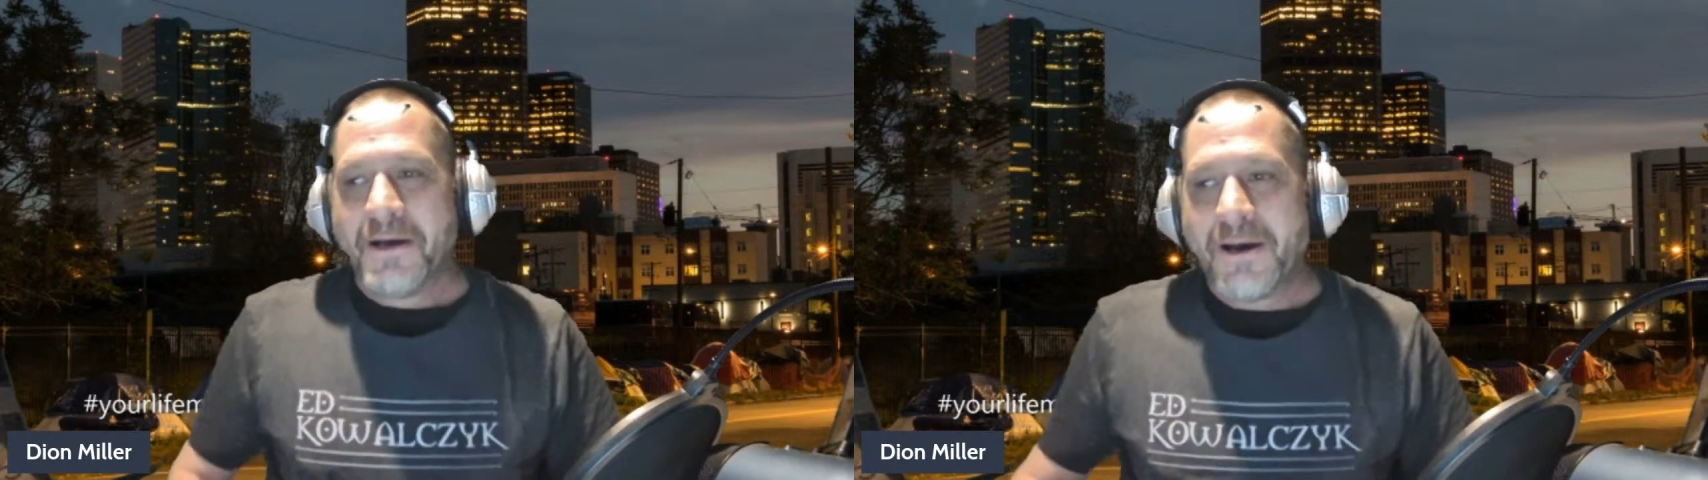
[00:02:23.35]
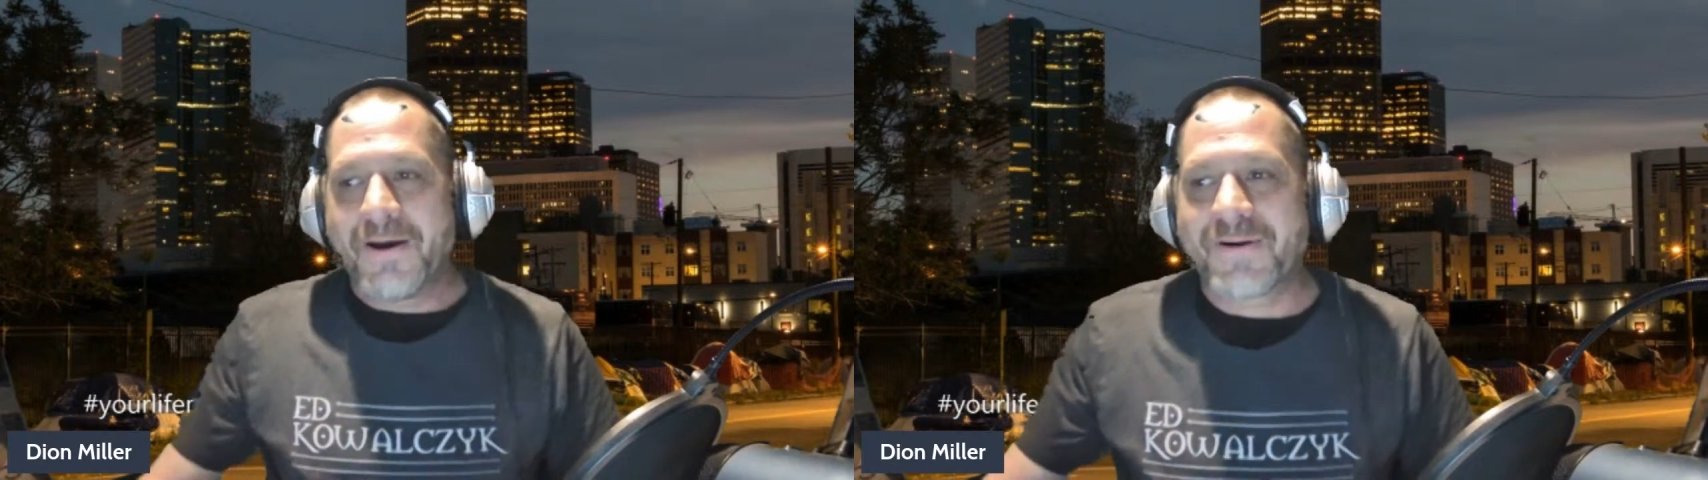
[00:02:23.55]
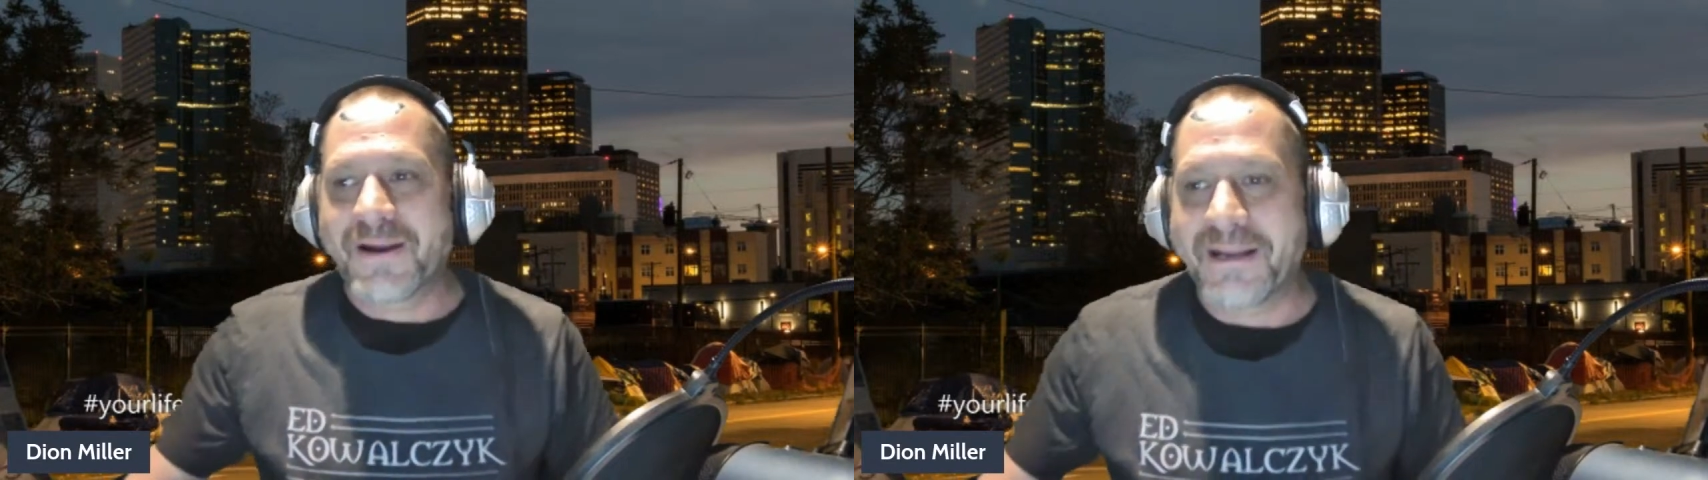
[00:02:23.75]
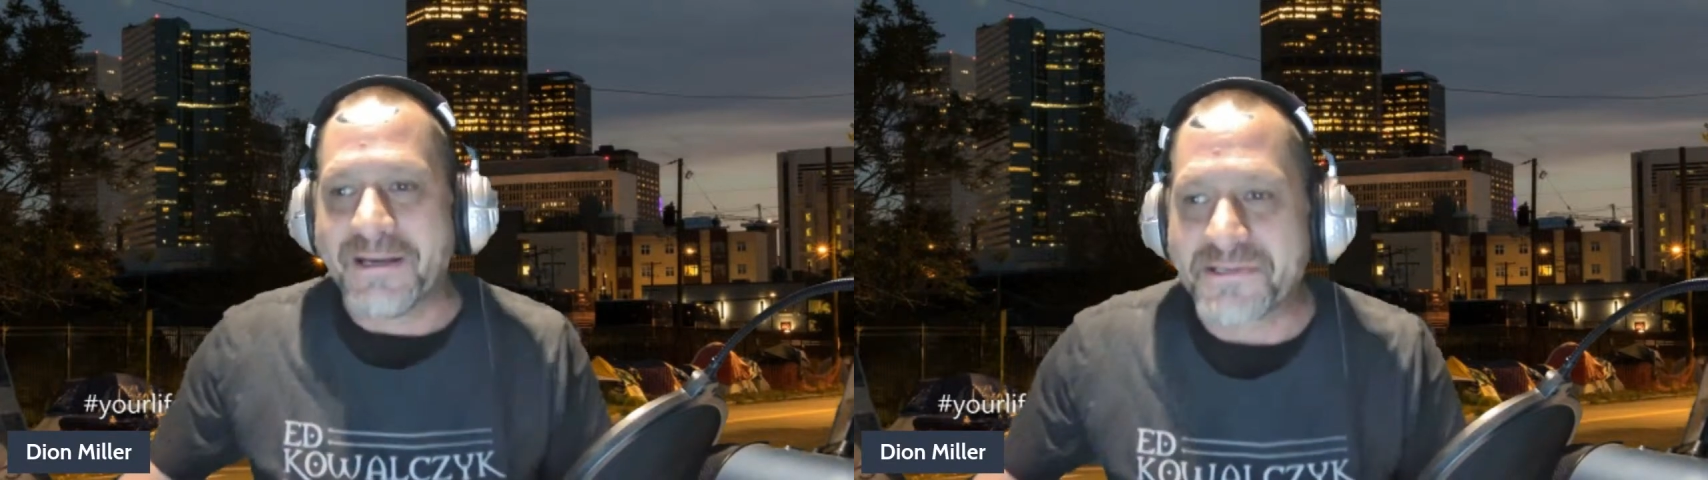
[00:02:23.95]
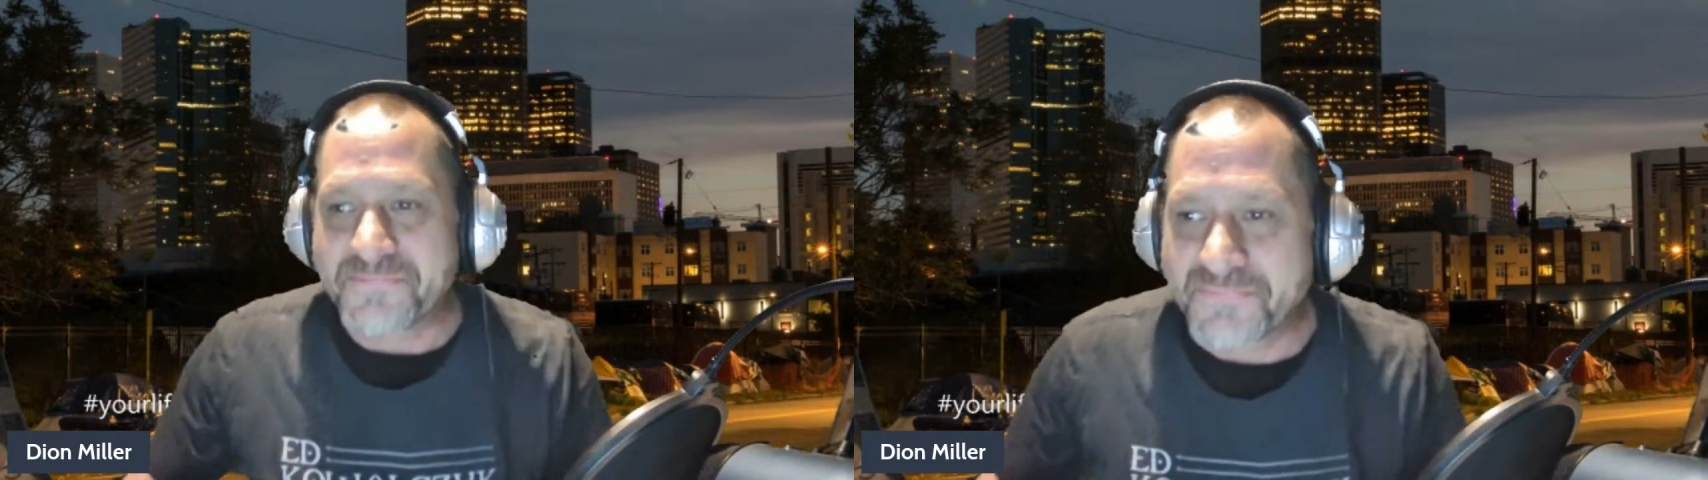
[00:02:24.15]
All right,
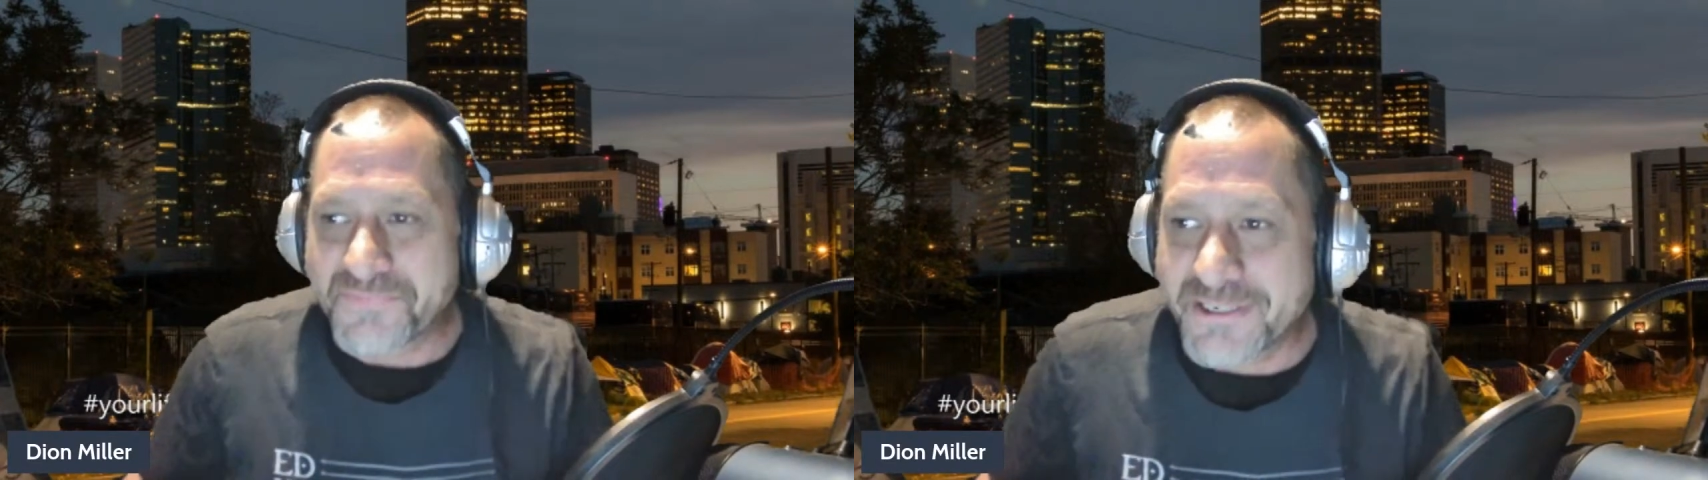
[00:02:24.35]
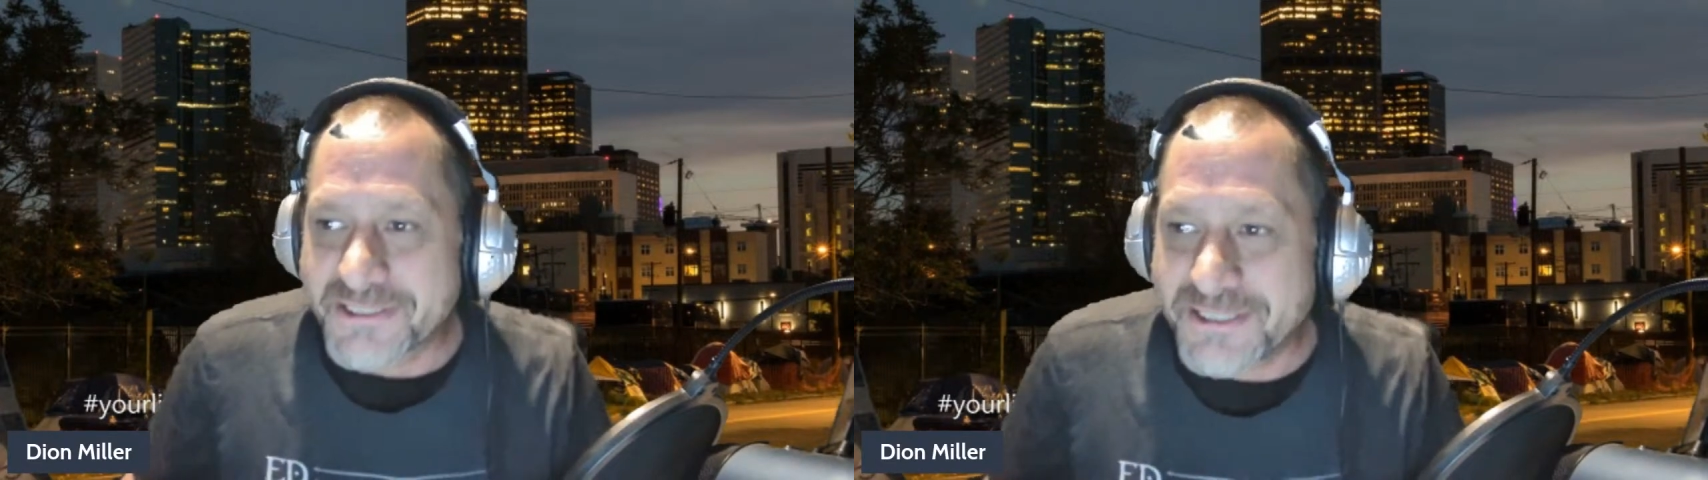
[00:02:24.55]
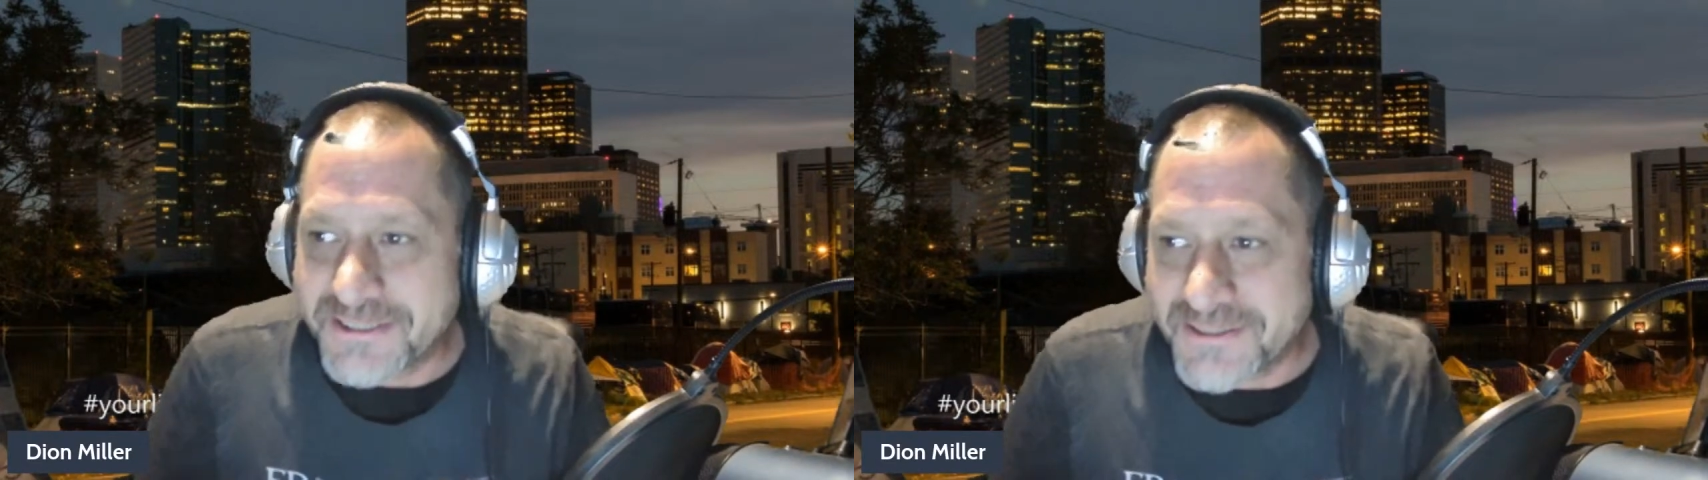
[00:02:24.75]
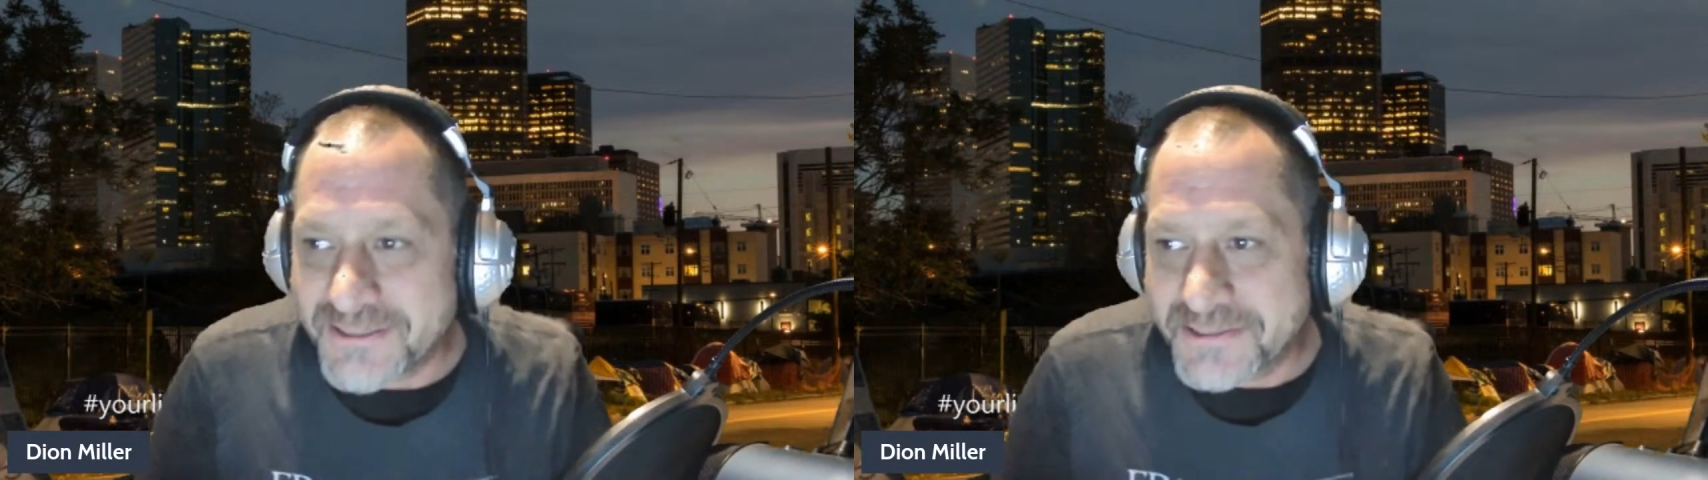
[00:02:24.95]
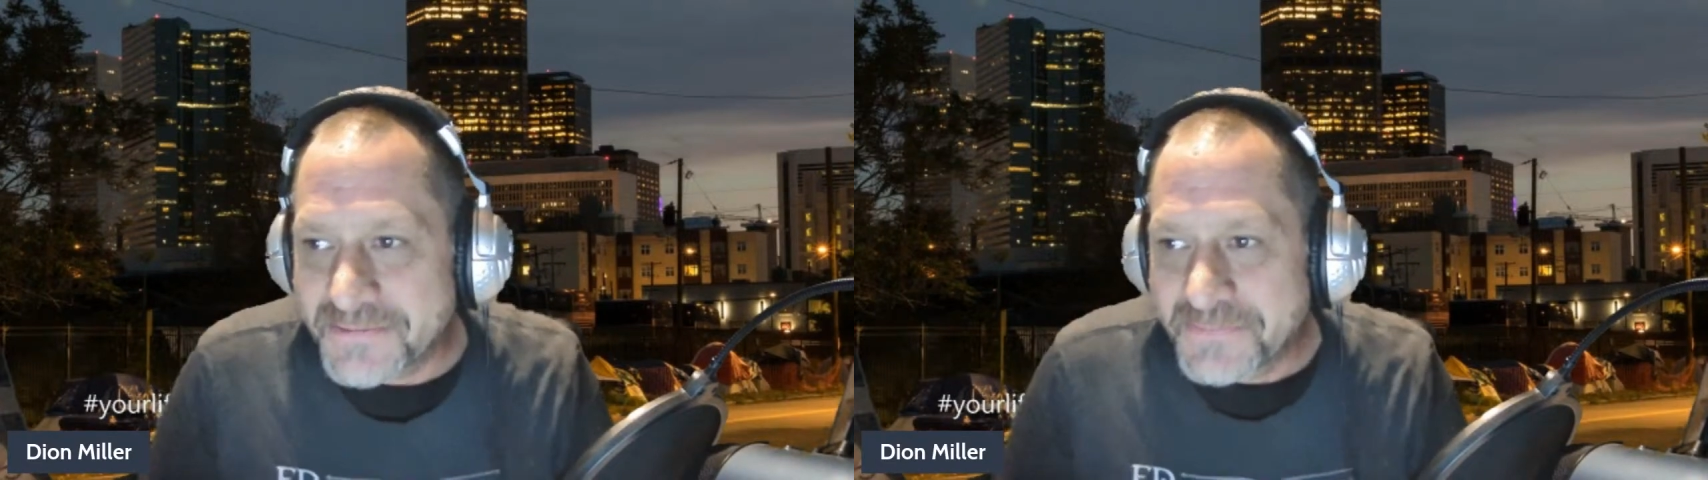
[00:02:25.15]
guys, let's get to this.